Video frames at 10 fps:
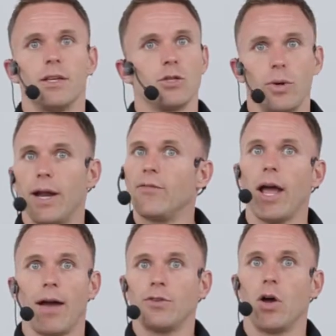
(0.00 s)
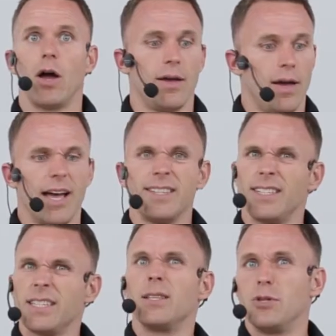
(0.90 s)
so we never have to
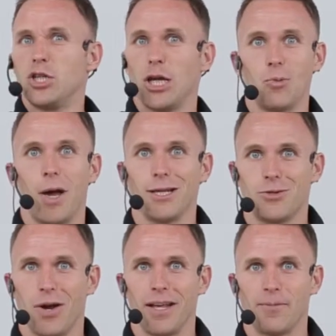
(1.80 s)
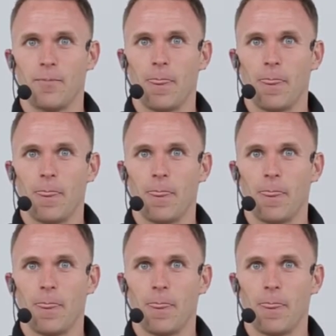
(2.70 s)
assist the machine while it's running.